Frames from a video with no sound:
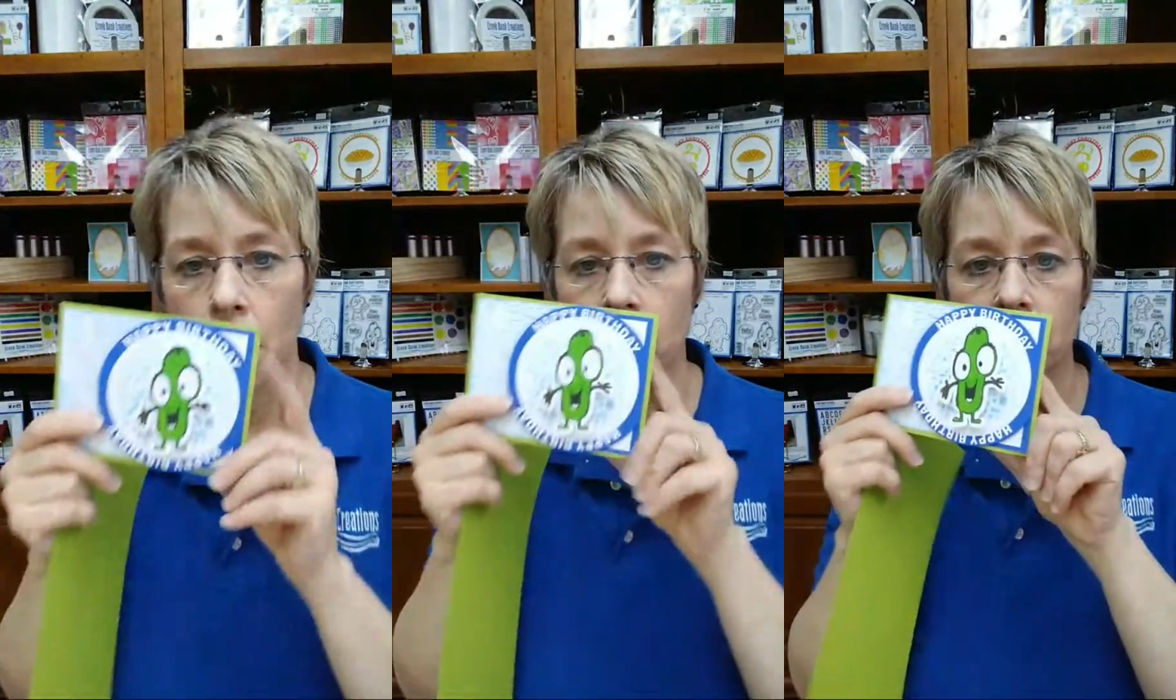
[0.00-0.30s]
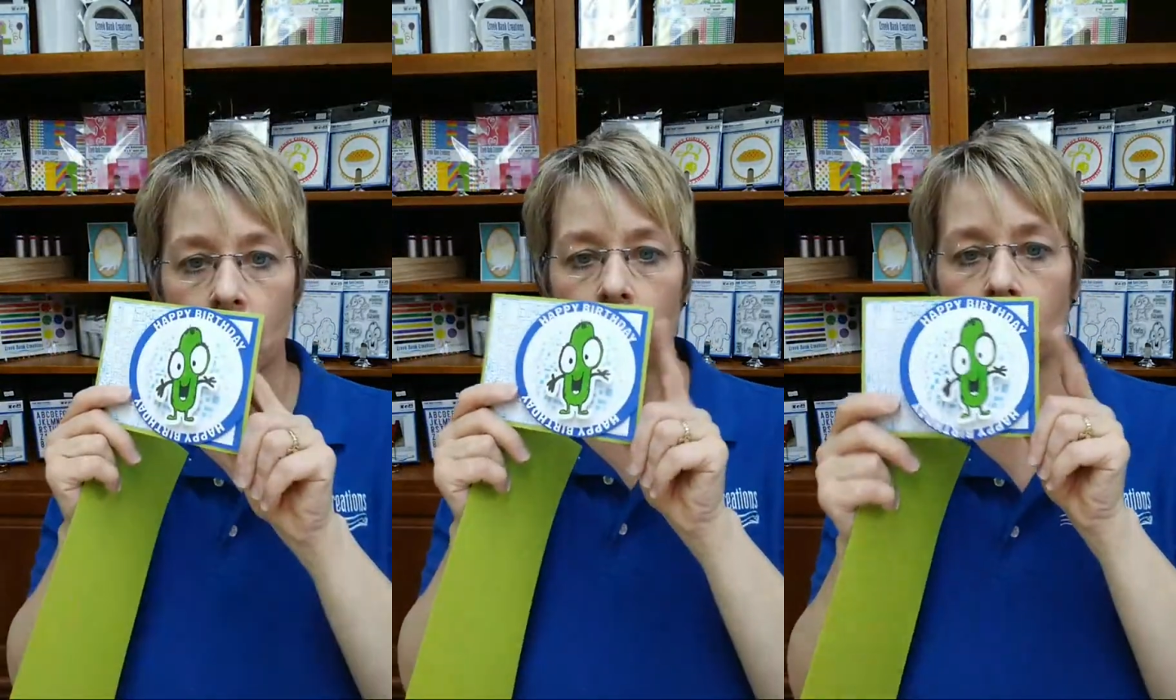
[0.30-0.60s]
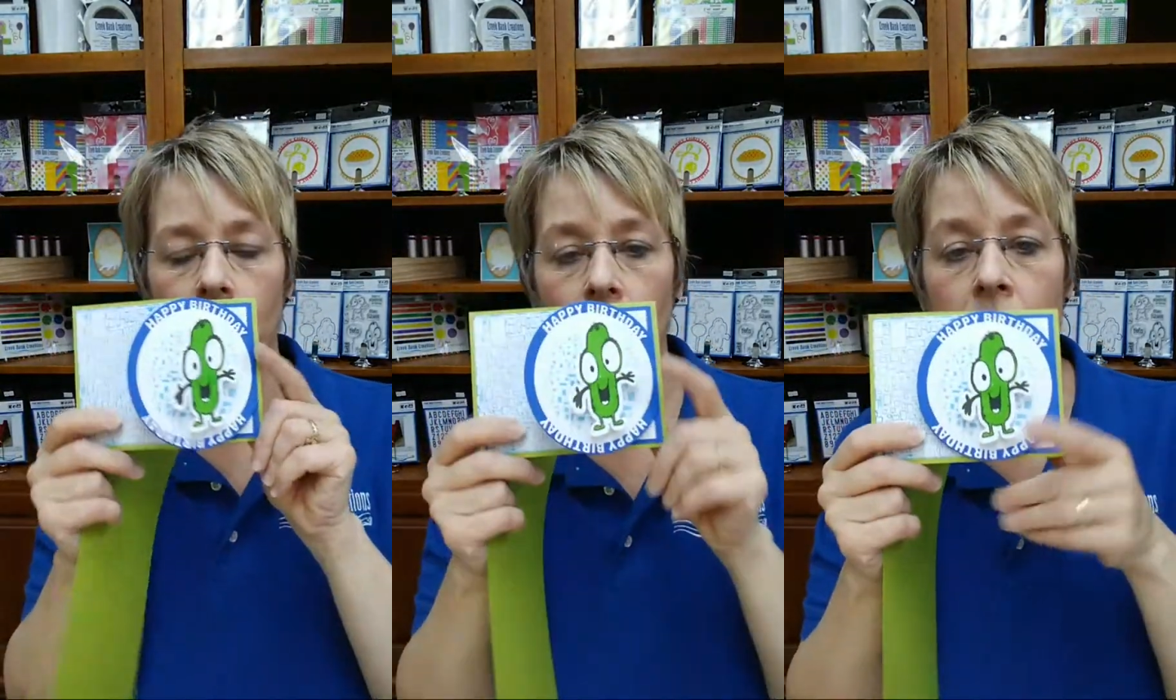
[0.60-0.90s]
So the
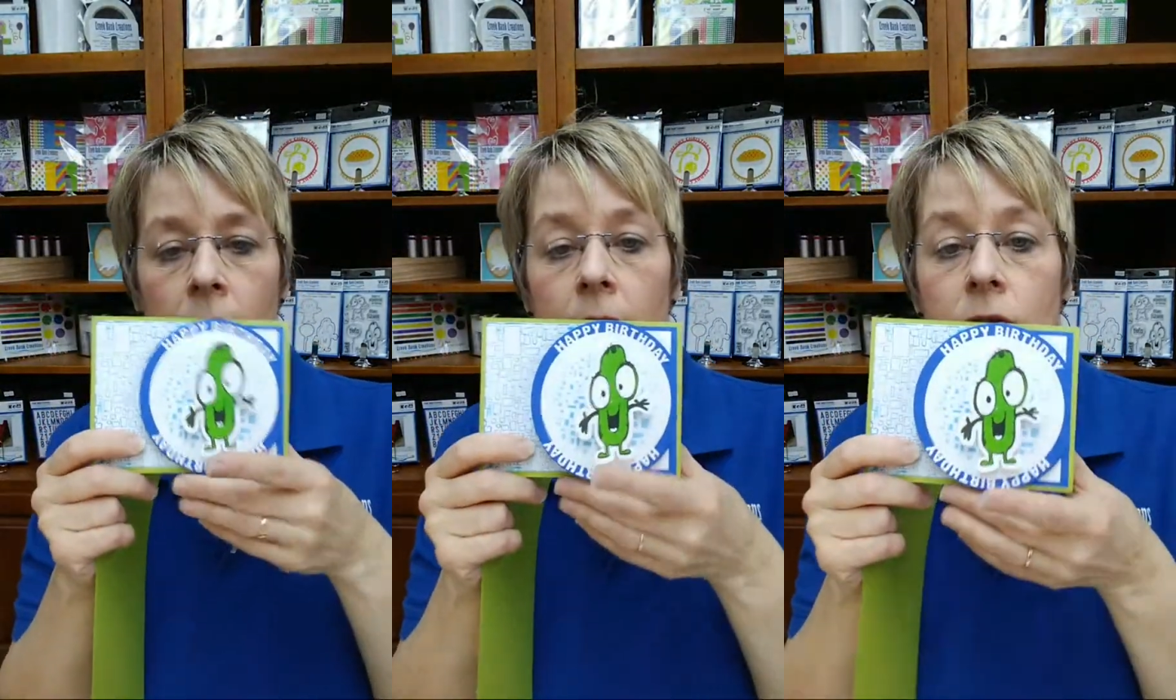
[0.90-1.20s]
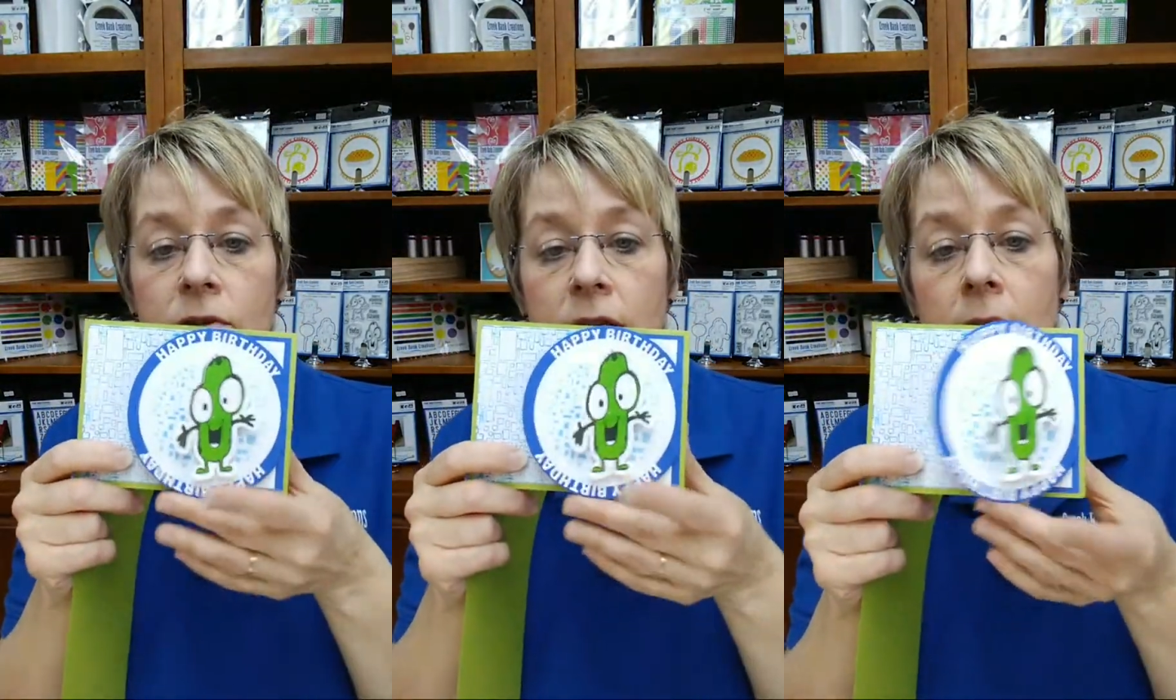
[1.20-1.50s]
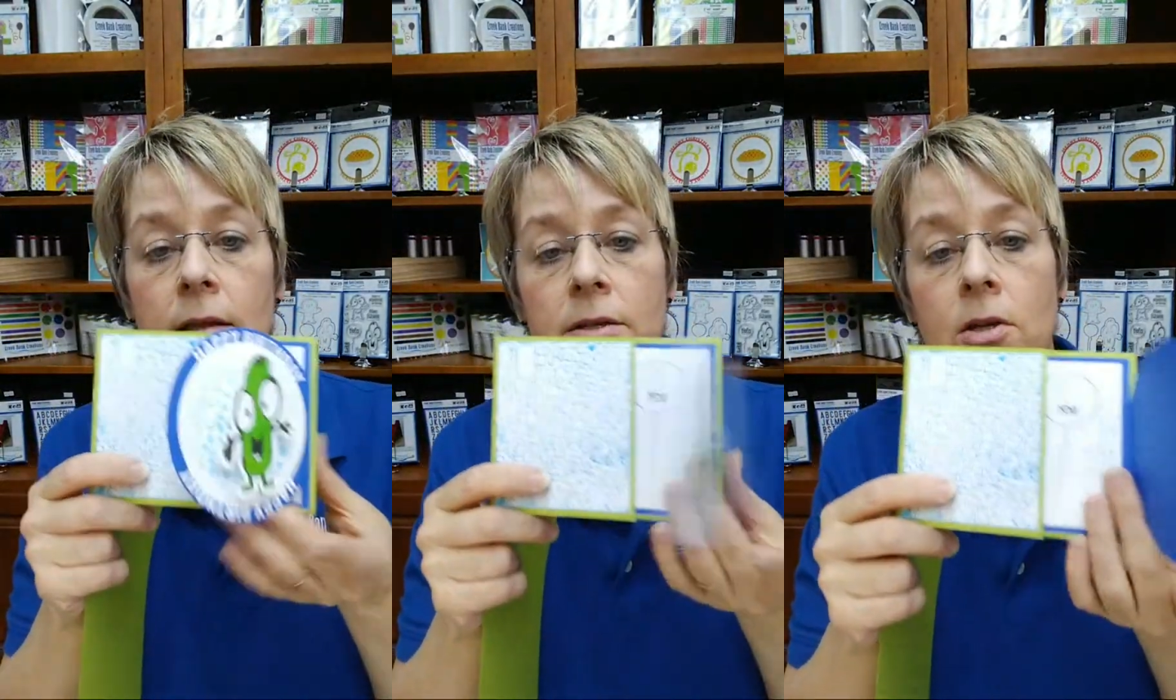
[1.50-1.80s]
green that you see
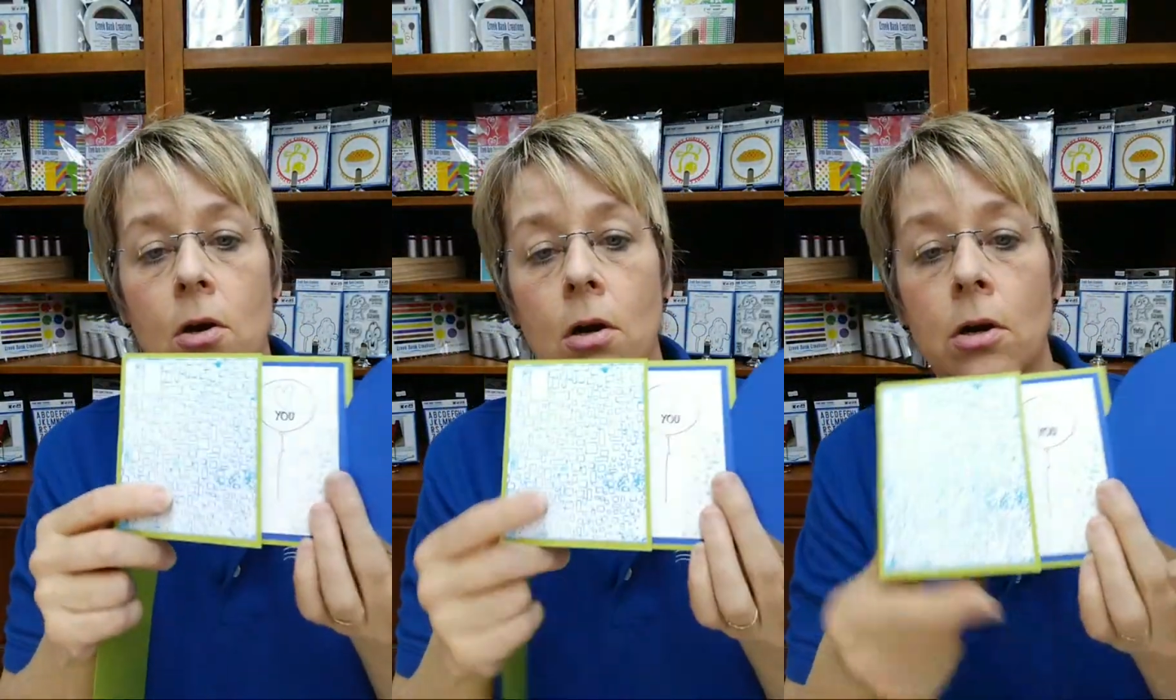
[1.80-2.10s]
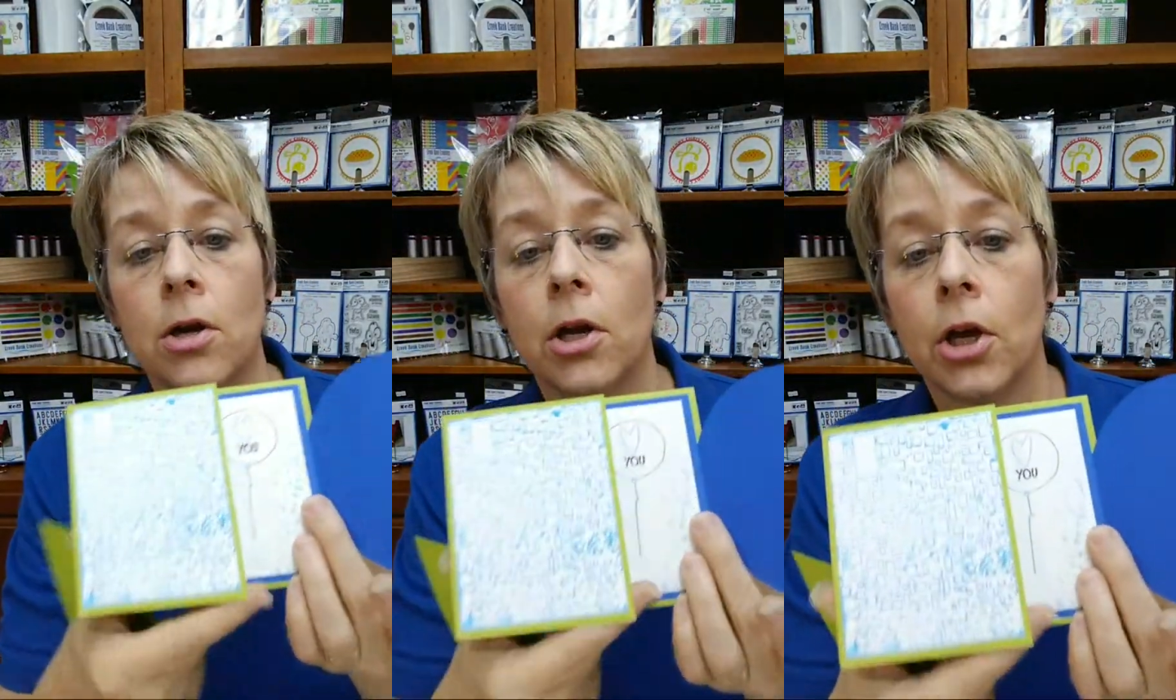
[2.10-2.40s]
in this card,